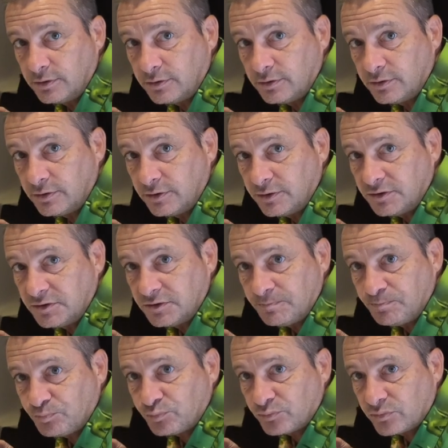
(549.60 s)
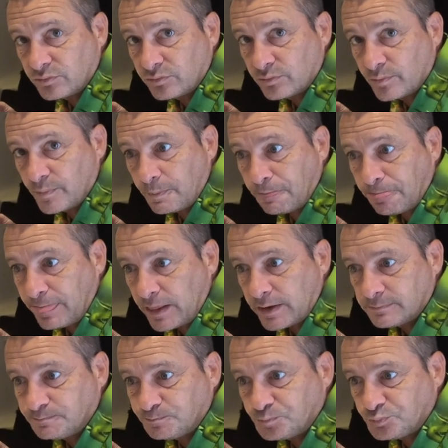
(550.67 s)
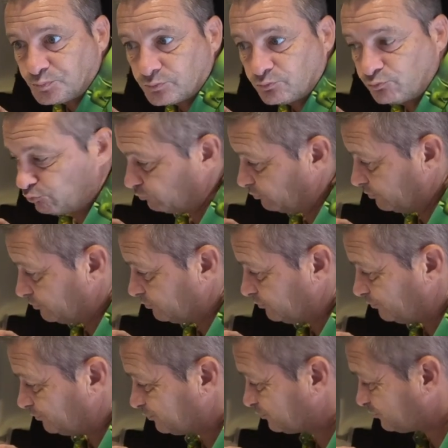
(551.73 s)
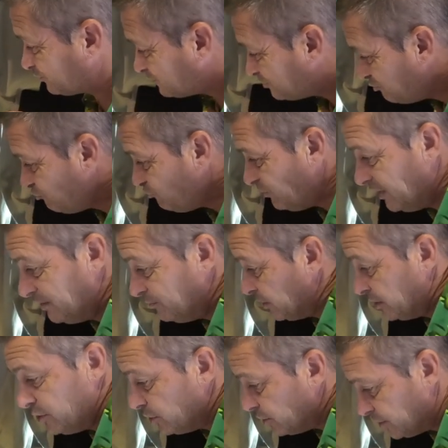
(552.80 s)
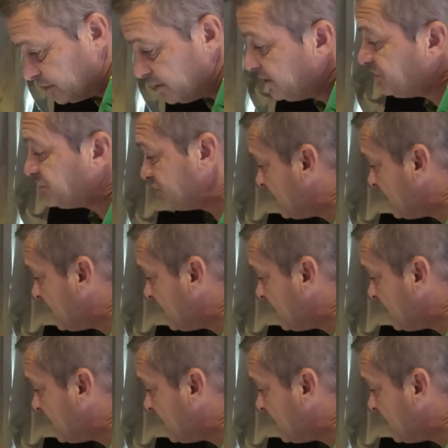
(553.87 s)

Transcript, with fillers: Right. You're cooking tomorrow. No, it's